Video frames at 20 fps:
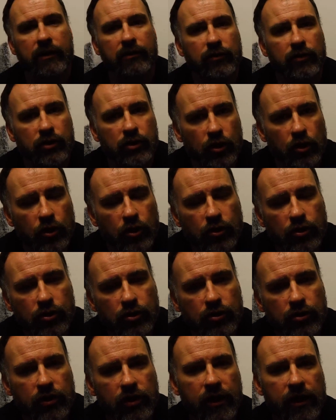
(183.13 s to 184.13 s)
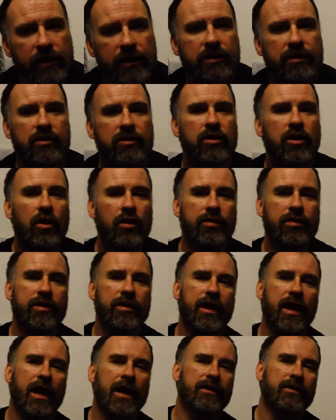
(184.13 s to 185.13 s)
His research is
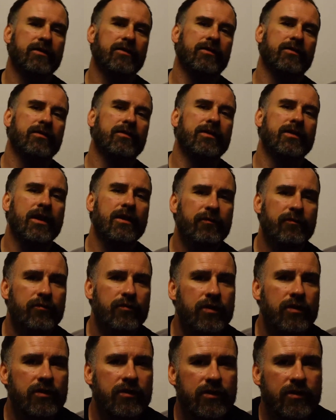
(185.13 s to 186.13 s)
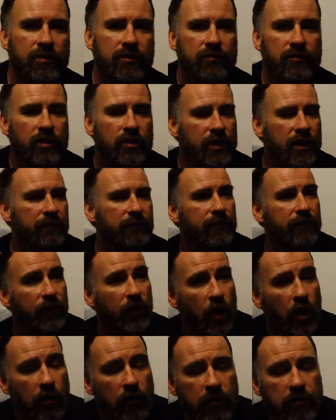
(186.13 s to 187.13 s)
not that different, not that
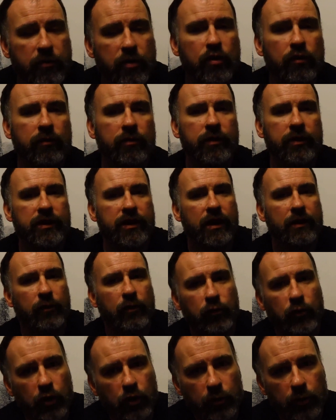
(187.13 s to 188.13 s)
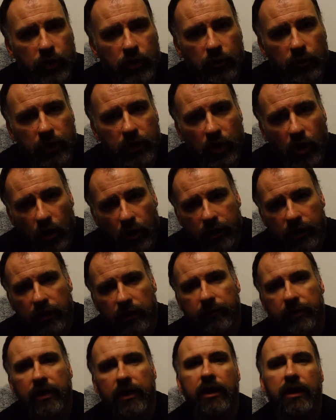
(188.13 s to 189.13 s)
far removed from the type of work we do in
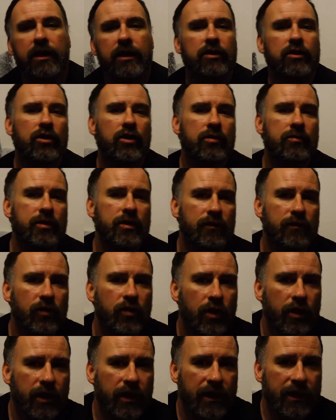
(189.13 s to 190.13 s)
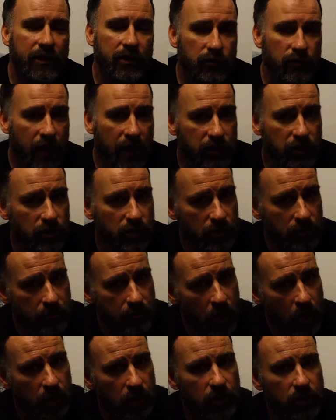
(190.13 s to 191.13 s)
Nottingham, in terms of looking at interactions of
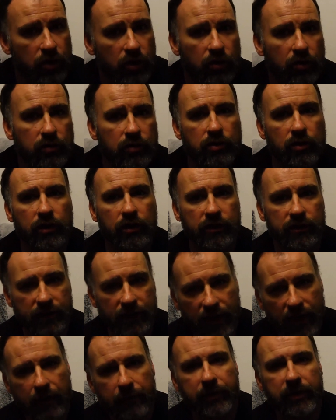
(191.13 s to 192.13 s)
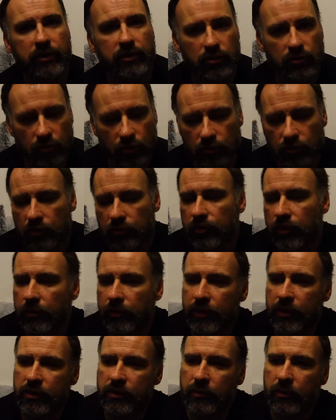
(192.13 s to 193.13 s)
molecules, looking at dynamic structural
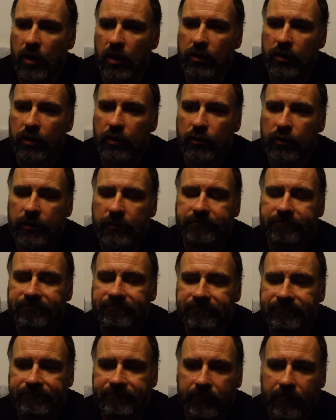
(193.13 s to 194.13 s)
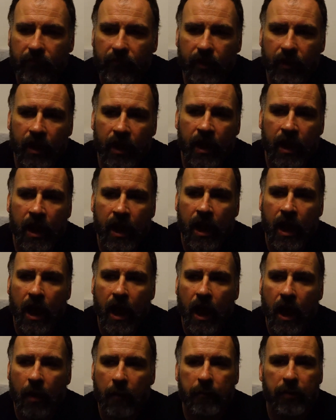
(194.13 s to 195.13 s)
properties of molecules.
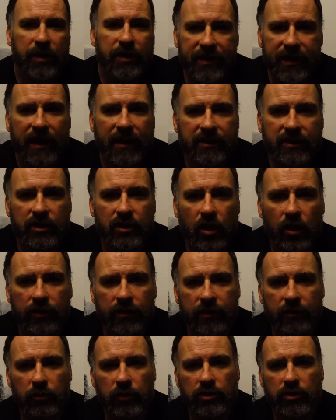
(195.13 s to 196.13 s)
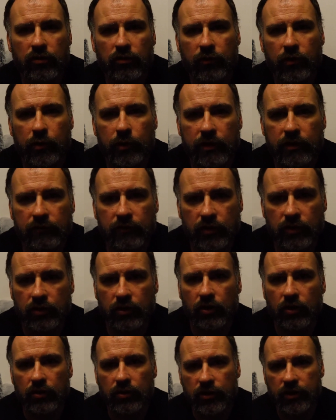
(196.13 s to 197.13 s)
But it wasn't through his
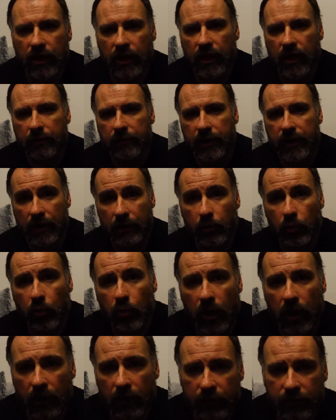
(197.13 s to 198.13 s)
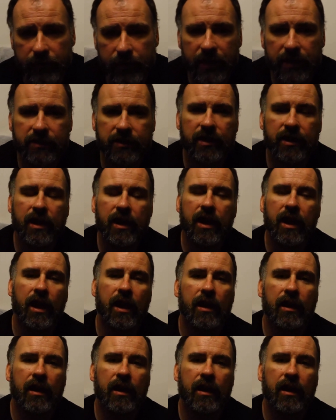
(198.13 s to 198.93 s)
research that I became aware of Mason.